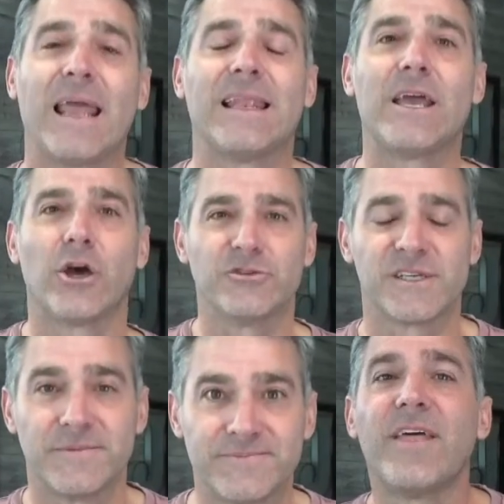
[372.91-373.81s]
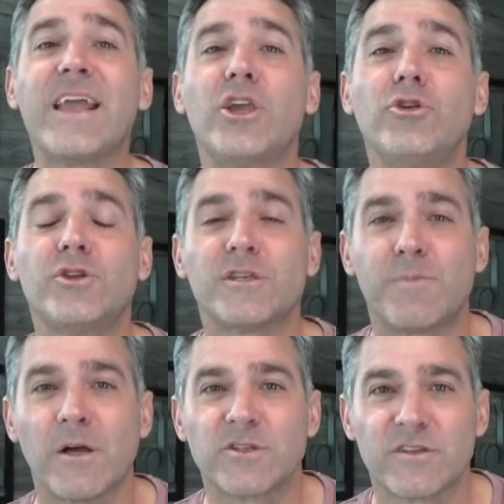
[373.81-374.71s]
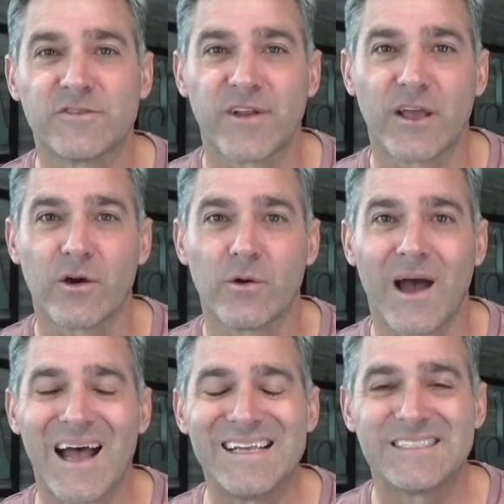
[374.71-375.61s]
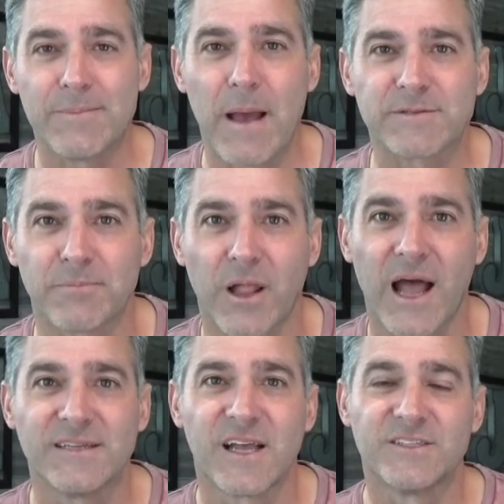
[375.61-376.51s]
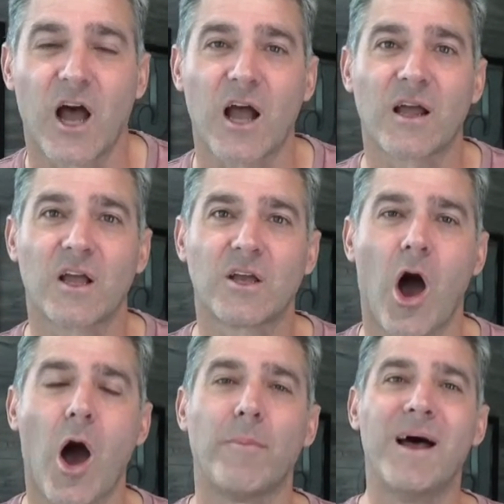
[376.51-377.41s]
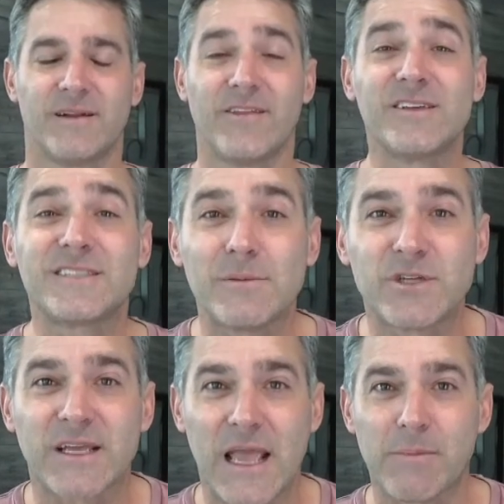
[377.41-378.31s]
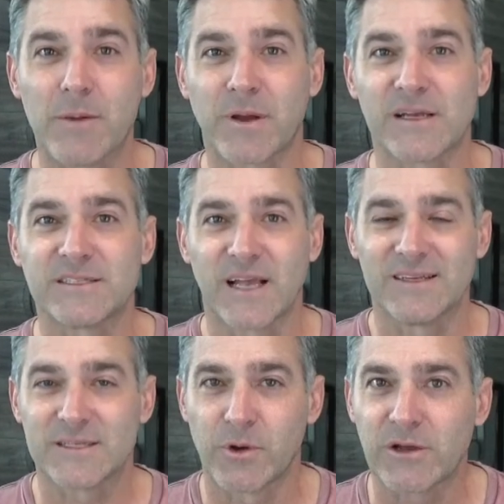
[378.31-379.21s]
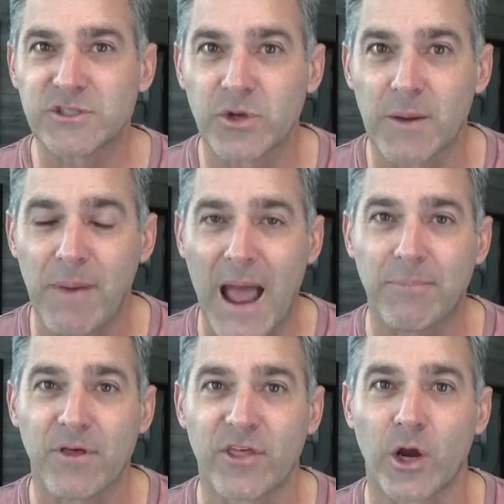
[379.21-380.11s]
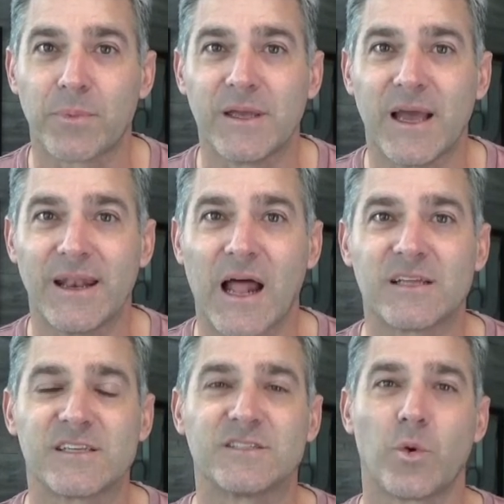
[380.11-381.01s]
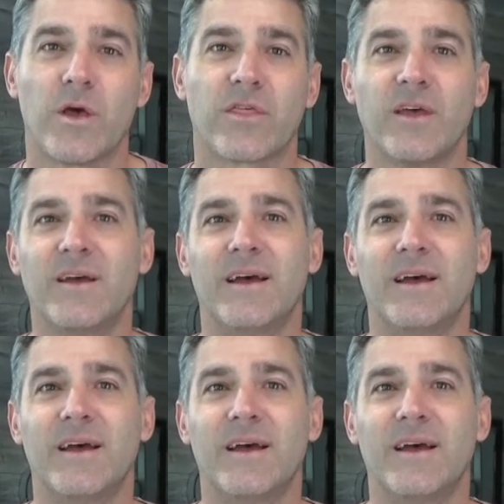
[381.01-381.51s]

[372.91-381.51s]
hate Legos. Thank you to the sponsor of this video, c pap supplies dot com. Now this subject came up because someone I was doing a P A P therapy analysis with